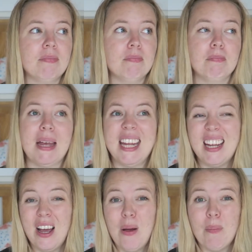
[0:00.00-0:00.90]

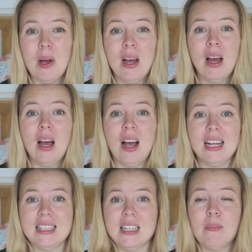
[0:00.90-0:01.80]
makeup.
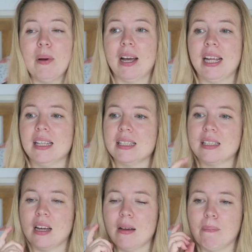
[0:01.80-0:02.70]
I did buy
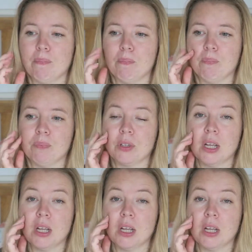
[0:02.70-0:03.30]
some